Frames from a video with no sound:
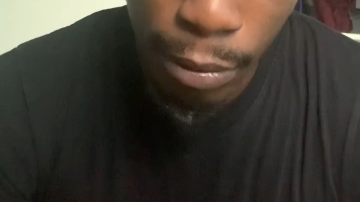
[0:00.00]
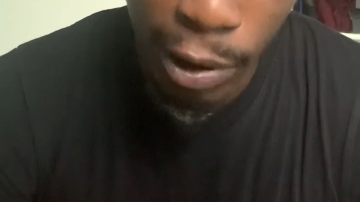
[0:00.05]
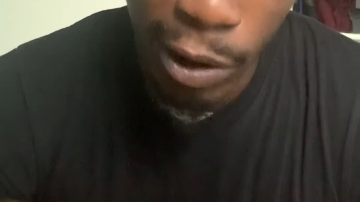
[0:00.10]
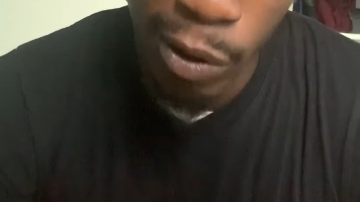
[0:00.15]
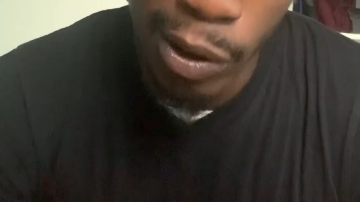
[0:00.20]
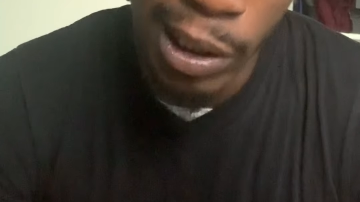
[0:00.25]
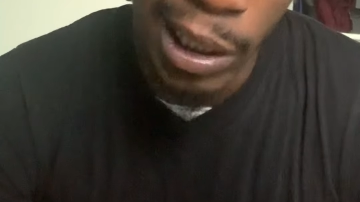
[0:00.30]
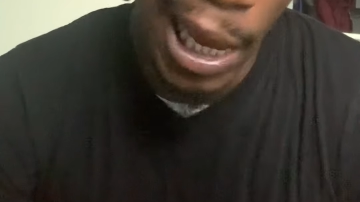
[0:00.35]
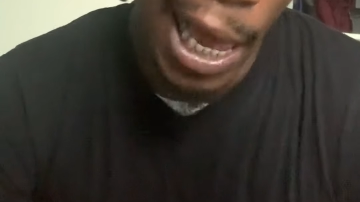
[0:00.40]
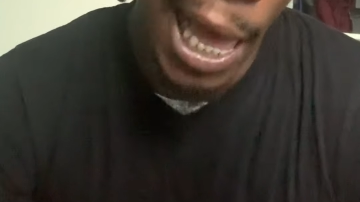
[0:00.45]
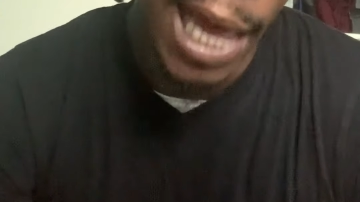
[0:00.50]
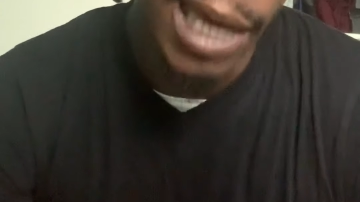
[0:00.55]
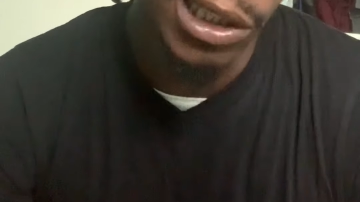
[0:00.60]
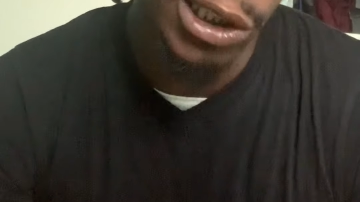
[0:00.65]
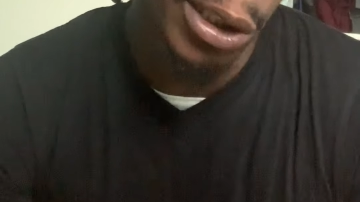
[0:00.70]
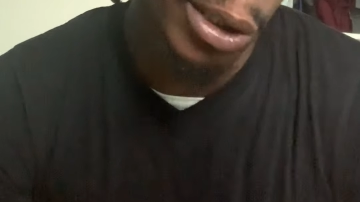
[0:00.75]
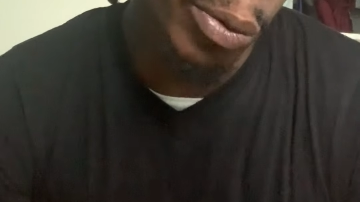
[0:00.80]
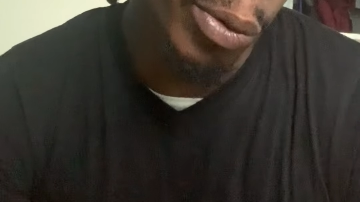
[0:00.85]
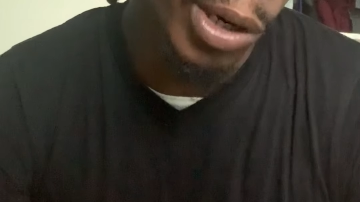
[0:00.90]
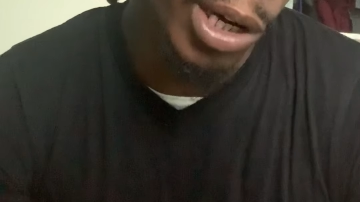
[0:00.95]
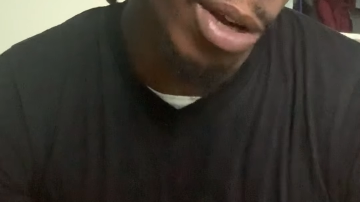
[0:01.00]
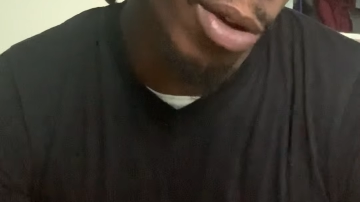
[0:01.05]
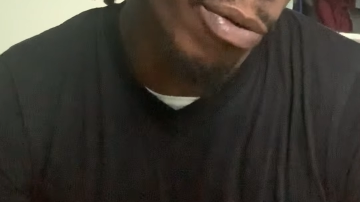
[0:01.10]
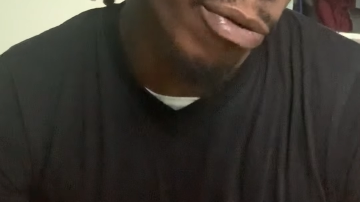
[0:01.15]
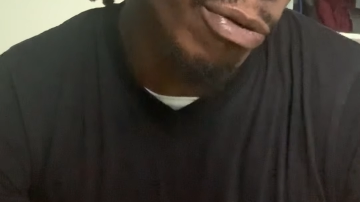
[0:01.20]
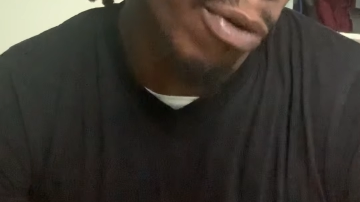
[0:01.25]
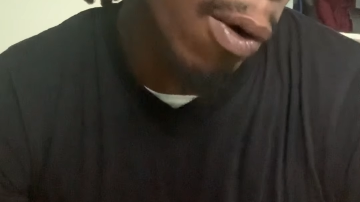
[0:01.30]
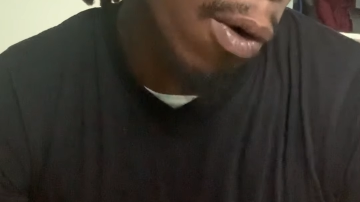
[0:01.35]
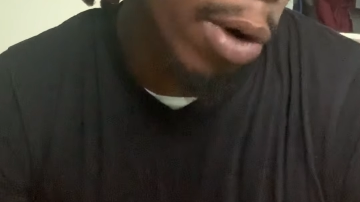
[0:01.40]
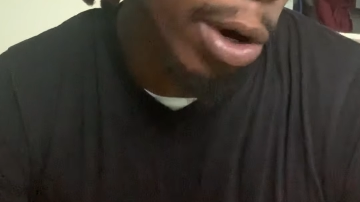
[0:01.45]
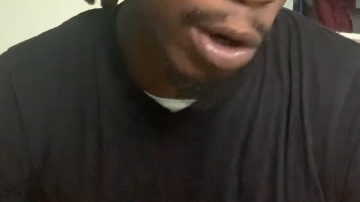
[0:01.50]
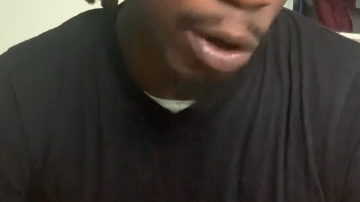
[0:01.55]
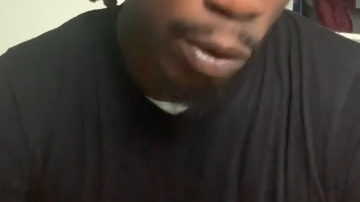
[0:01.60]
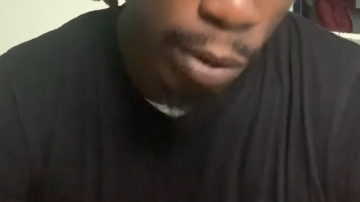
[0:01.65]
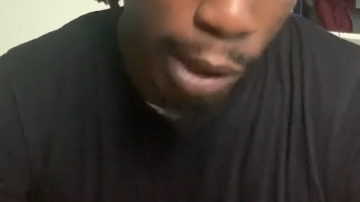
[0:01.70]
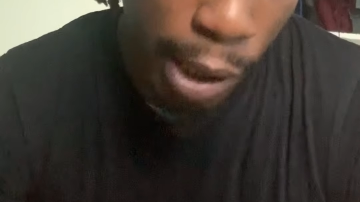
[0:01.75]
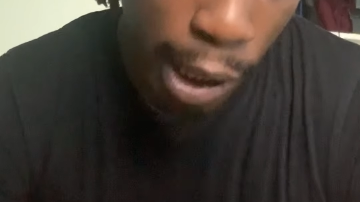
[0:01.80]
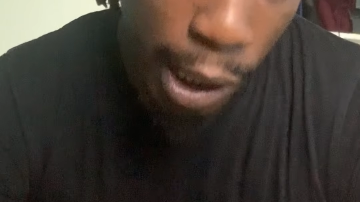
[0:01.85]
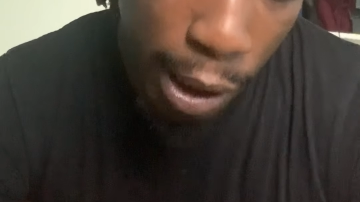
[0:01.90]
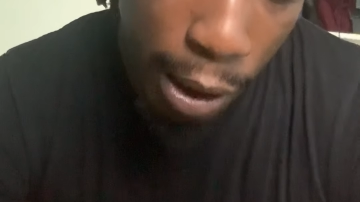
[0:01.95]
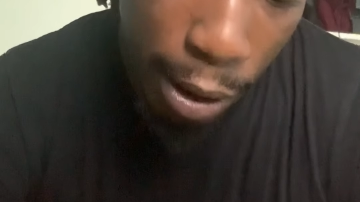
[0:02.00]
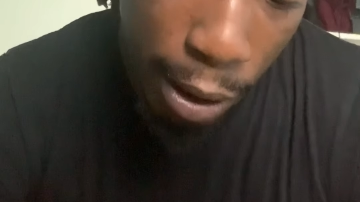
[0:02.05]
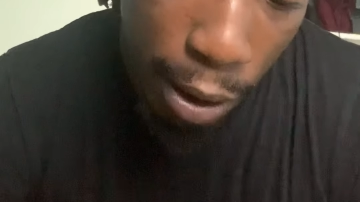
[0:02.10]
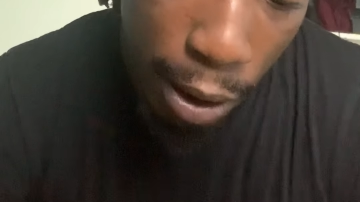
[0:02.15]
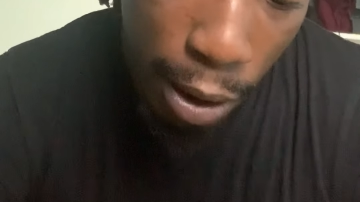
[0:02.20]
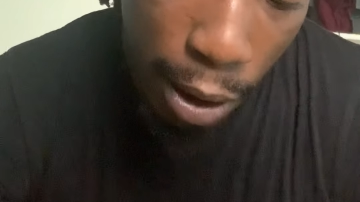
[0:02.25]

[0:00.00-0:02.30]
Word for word: so there's actually really four in those oh days.